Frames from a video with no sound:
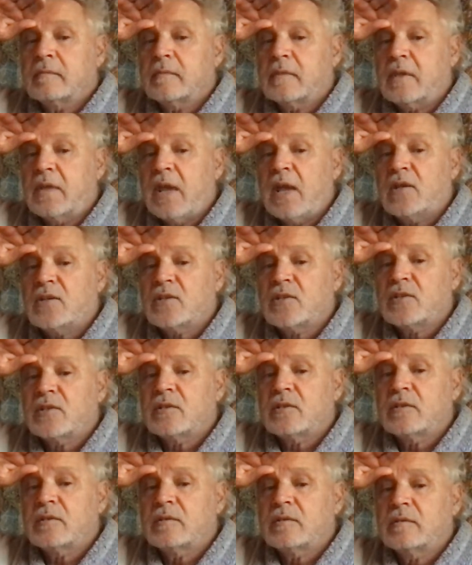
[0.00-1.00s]
Yes.
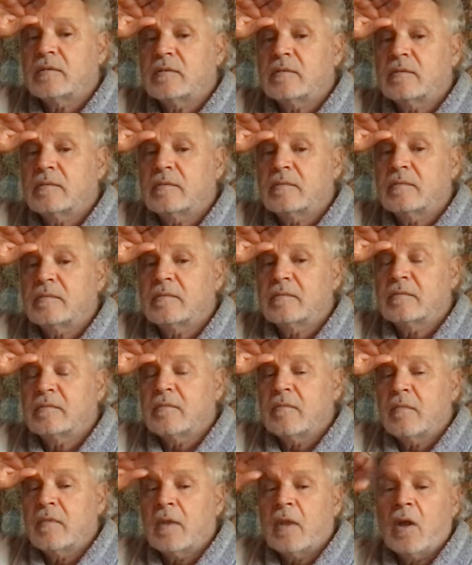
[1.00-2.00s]

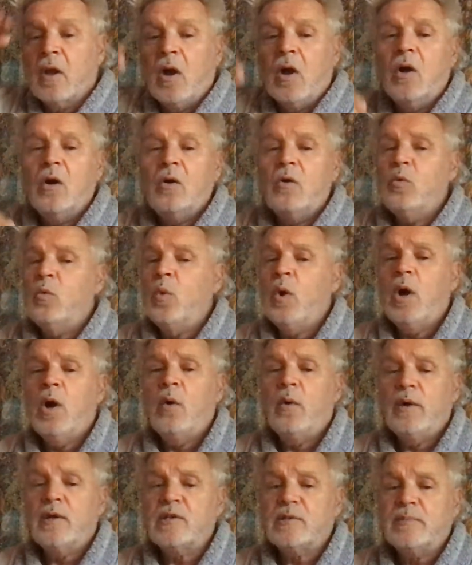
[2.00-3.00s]
Oh,
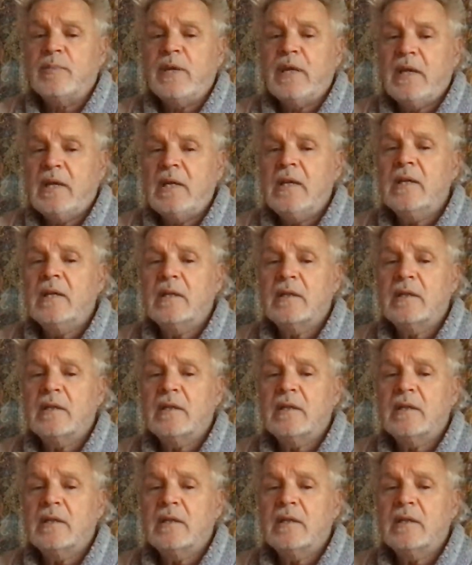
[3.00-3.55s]
woe is me.